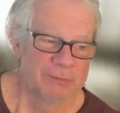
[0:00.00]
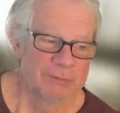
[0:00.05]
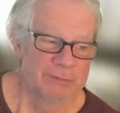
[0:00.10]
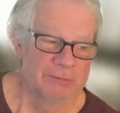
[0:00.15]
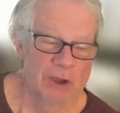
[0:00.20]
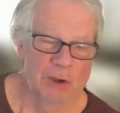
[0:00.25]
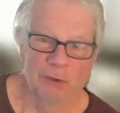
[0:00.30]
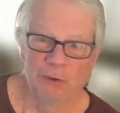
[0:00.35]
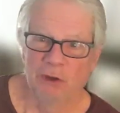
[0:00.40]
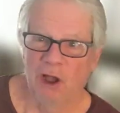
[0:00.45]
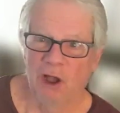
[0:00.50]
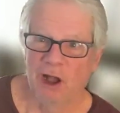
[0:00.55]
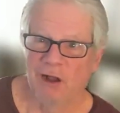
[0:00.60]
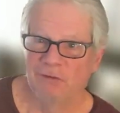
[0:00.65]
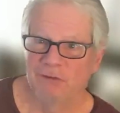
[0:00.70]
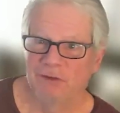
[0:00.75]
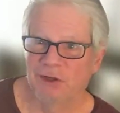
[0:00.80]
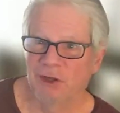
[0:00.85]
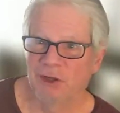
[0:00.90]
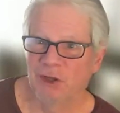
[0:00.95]
don't
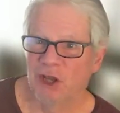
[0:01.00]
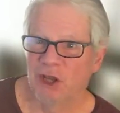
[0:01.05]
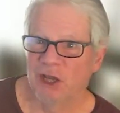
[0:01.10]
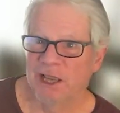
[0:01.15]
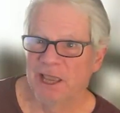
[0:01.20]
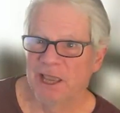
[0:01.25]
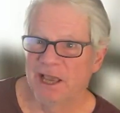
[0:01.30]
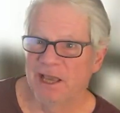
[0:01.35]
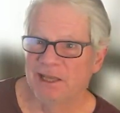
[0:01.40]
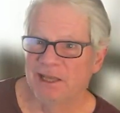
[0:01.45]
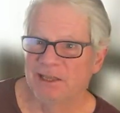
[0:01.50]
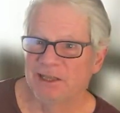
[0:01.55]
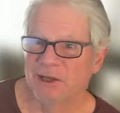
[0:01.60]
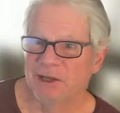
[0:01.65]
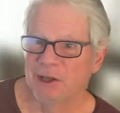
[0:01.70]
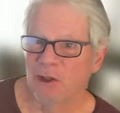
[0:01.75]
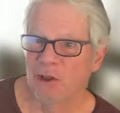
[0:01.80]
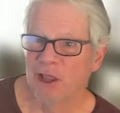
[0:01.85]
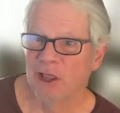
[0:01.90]
often look at, you know,